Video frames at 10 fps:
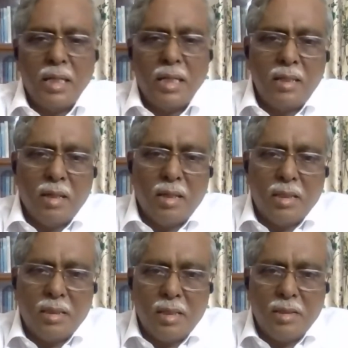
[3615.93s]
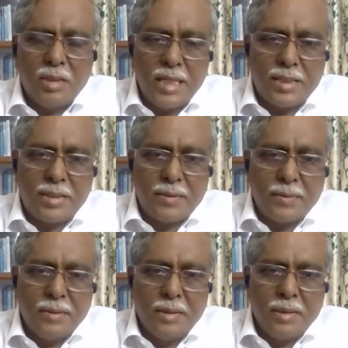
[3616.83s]
other
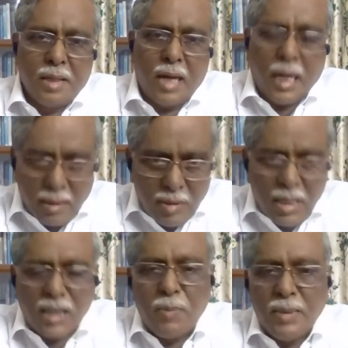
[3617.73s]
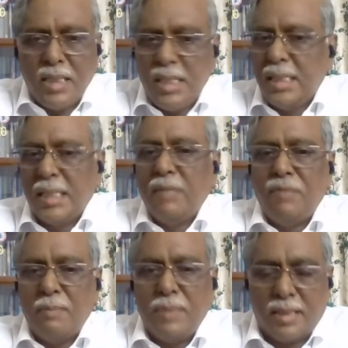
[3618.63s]
states. And in Andhra Pradesh, it's
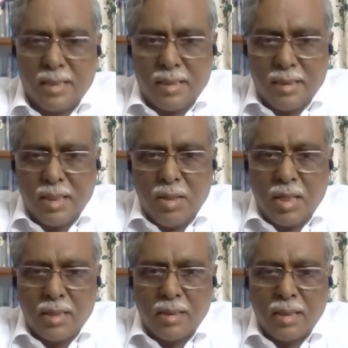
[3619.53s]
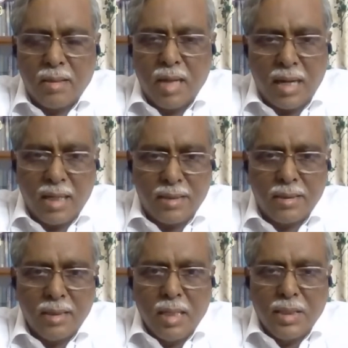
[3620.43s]
65% scheduled castes are
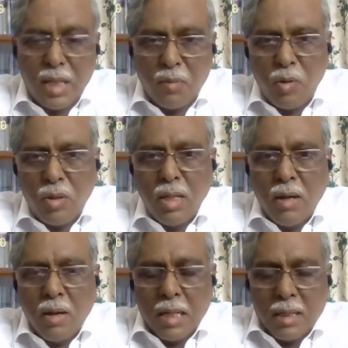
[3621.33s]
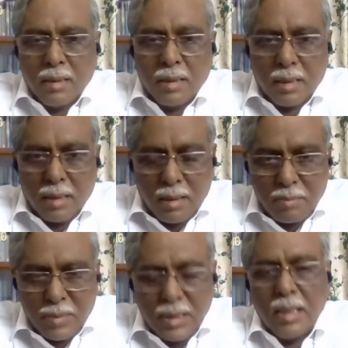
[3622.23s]
landless. Therefore,
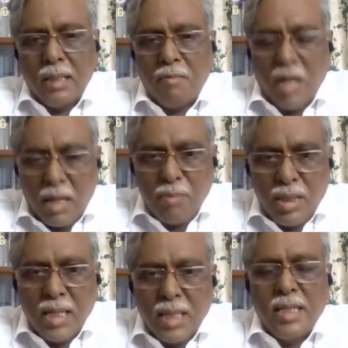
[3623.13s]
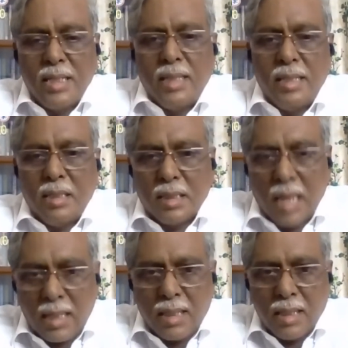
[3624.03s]
why I'm bringing this is
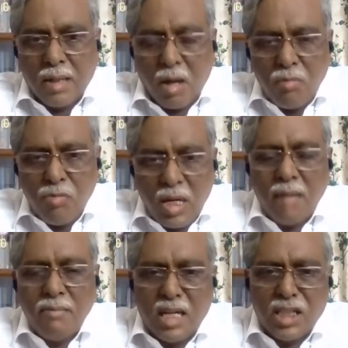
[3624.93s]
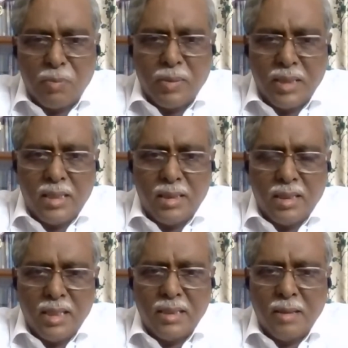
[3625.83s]
that now we have in Andhra
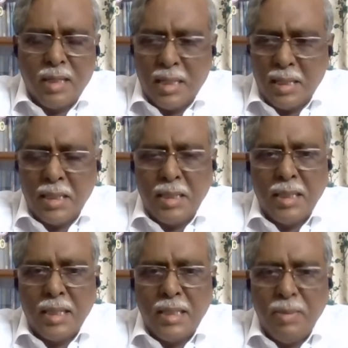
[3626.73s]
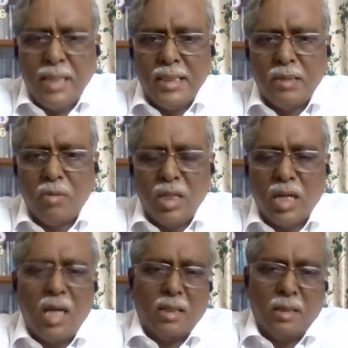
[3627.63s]
Pradesh, a debate is
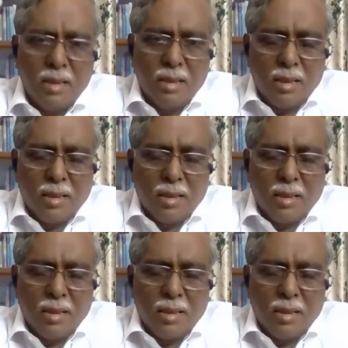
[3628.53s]
going on